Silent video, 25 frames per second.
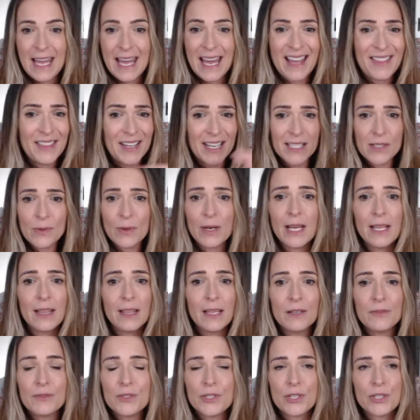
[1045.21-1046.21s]
And that's what I
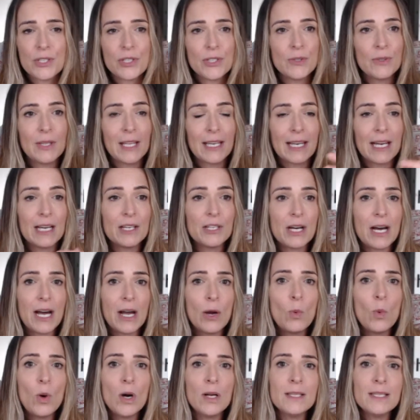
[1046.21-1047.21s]
love to do. Like I
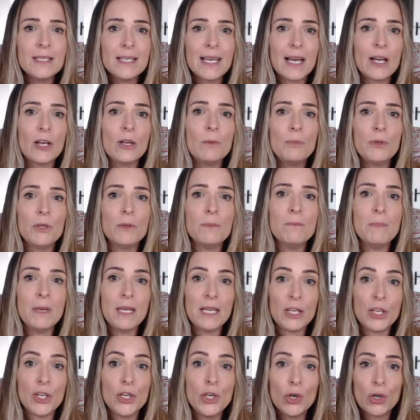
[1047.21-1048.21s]
want to help you
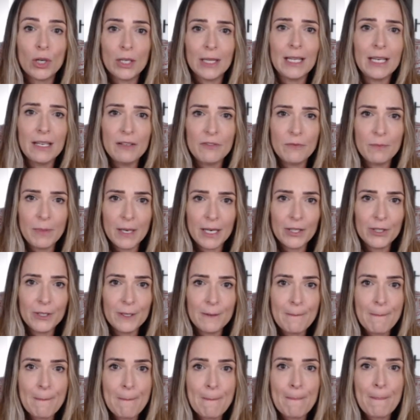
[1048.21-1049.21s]
make your life
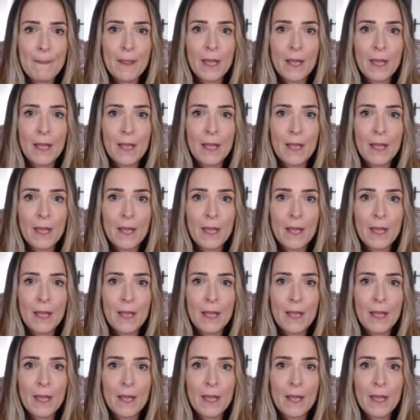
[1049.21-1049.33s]
better,